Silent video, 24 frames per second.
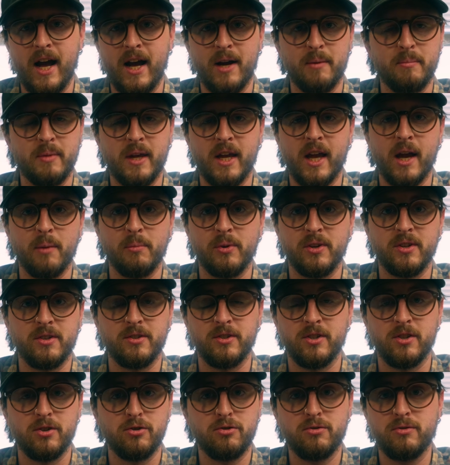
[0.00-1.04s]
being able to
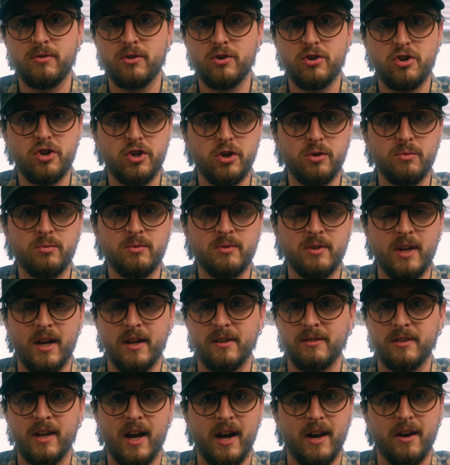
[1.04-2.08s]
just shoot
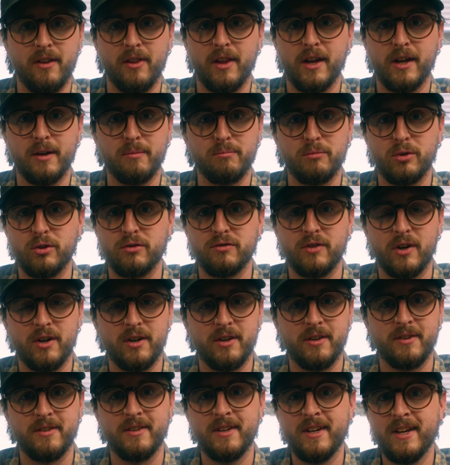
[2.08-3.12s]
and kind of like move
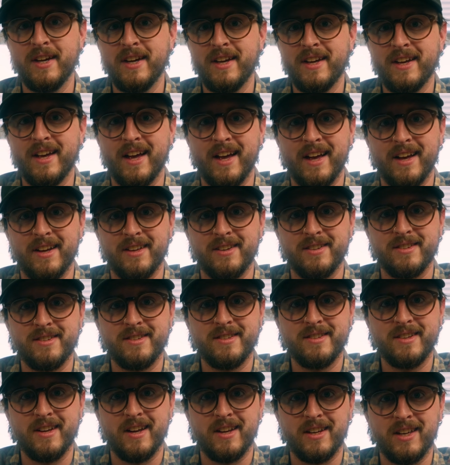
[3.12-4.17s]
on
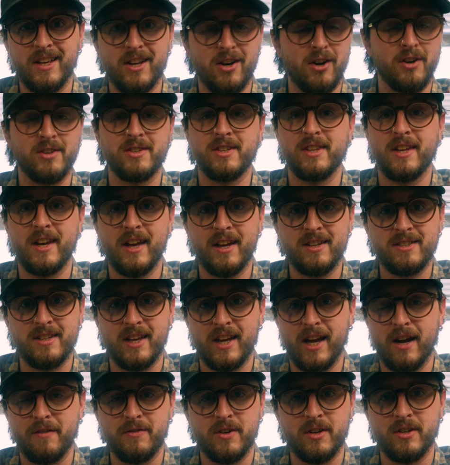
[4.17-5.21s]
and get on to the next
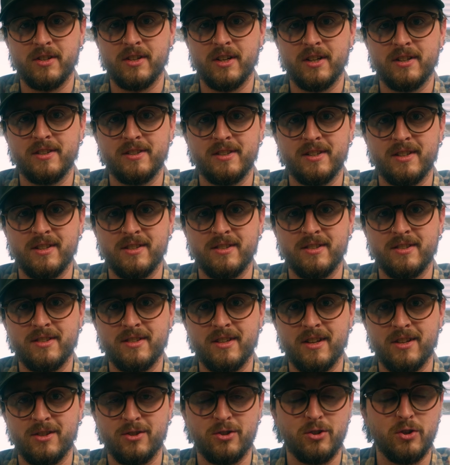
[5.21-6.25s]
thing after you're done is
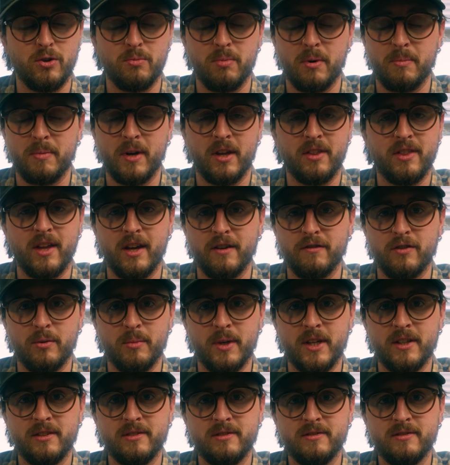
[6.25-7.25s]
a super big thing for me.